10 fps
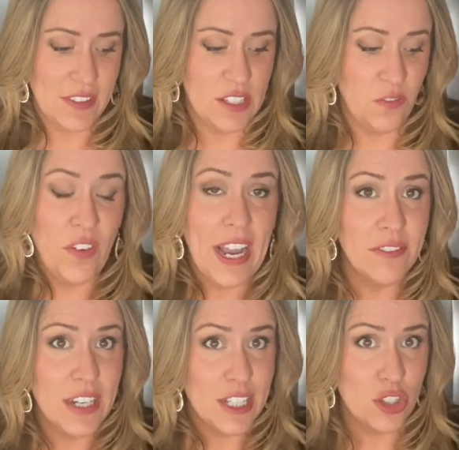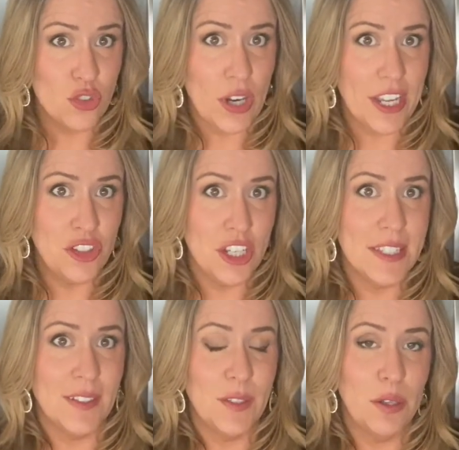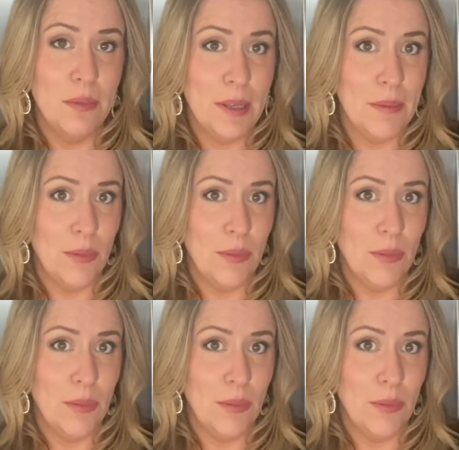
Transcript: this five day stretch is a little bit